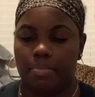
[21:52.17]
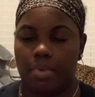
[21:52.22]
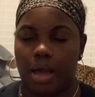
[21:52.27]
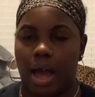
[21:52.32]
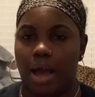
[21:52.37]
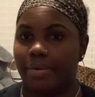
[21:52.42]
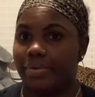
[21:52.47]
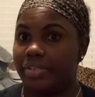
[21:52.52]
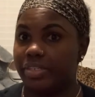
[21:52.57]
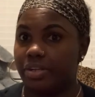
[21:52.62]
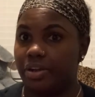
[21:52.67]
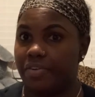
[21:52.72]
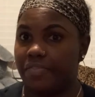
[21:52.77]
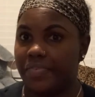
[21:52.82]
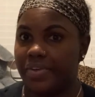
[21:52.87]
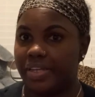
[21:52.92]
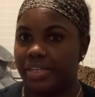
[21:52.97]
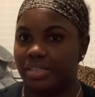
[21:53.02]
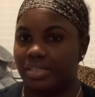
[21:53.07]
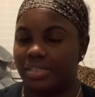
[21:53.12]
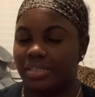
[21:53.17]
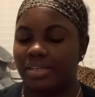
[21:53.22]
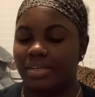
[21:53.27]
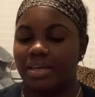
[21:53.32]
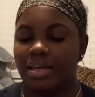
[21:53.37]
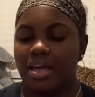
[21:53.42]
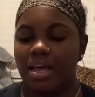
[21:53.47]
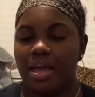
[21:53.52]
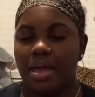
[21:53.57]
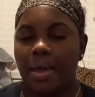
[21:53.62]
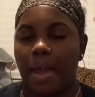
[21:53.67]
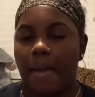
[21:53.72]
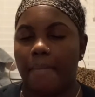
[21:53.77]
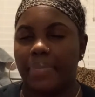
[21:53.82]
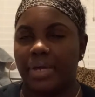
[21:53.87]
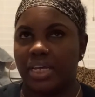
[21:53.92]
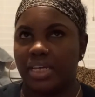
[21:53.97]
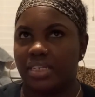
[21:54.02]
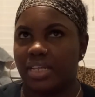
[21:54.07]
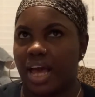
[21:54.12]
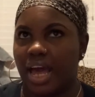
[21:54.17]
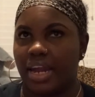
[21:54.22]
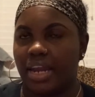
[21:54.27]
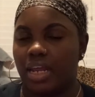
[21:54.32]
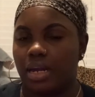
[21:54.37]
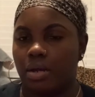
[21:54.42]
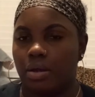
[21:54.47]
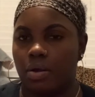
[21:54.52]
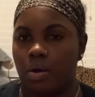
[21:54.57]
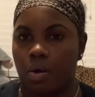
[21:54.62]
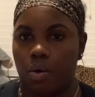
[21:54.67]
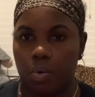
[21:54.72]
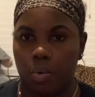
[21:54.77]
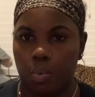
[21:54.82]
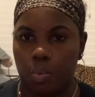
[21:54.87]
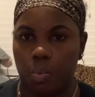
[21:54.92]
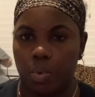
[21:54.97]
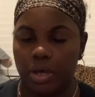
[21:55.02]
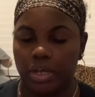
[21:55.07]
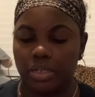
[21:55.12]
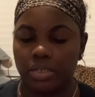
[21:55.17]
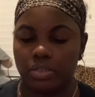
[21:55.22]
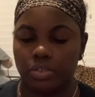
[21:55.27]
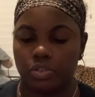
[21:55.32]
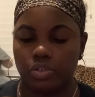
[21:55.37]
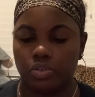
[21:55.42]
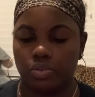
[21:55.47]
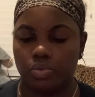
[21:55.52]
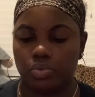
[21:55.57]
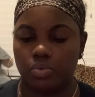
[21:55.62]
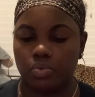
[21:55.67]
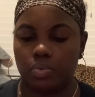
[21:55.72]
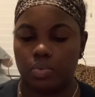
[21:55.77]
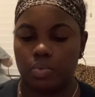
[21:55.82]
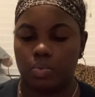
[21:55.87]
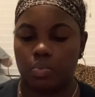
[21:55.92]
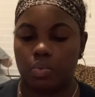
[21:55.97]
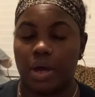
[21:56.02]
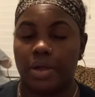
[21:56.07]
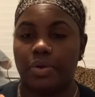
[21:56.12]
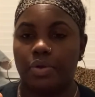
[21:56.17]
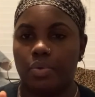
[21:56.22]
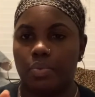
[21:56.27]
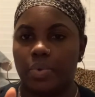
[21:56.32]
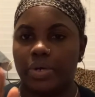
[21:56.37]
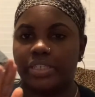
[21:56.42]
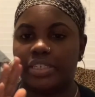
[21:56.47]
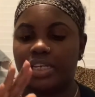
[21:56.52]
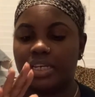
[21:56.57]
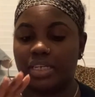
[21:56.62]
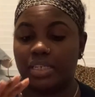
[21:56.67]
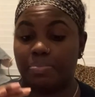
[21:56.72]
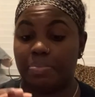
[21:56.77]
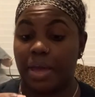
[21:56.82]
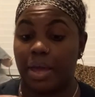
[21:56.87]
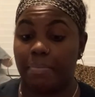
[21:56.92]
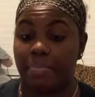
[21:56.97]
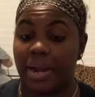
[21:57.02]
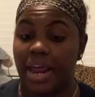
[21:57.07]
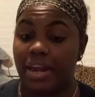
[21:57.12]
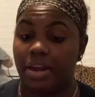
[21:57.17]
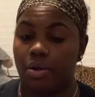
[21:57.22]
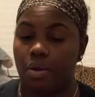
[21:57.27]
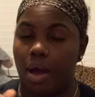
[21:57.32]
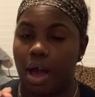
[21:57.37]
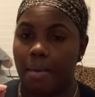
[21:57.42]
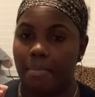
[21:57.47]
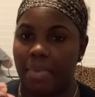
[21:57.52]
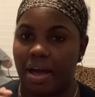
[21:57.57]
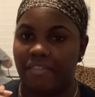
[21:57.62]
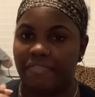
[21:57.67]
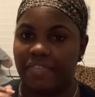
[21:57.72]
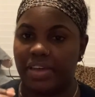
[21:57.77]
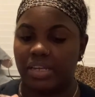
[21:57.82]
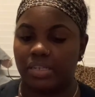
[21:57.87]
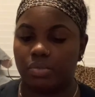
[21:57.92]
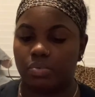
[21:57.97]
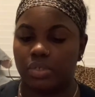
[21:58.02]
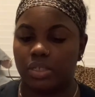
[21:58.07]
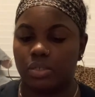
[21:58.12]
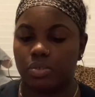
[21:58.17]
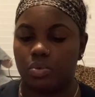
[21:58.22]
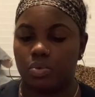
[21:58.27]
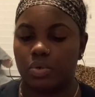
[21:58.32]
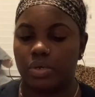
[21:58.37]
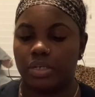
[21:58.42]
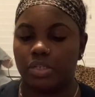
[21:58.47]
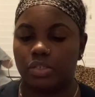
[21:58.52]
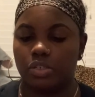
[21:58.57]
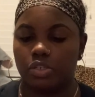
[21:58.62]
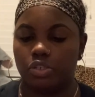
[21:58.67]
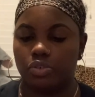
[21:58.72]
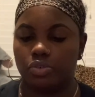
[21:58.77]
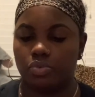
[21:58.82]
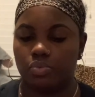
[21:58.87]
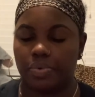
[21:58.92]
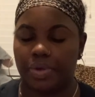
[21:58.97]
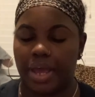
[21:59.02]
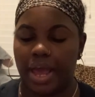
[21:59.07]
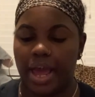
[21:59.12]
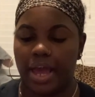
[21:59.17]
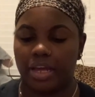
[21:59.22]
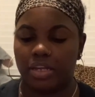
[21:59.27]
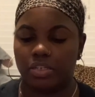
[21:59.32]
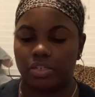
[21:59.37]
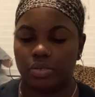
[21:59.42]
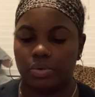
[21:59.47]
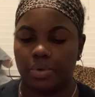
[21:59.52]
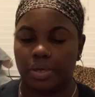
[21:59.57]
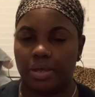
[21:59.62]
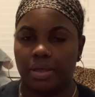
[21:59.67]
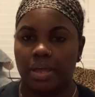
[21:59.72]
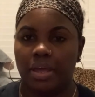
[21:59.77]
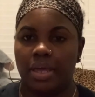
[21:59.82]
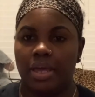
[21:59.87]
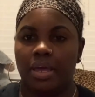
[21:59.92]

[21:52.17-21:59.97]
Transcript: I was nervous because I didn't know I knew what to expect, but I didn't know how my face was going to react to it.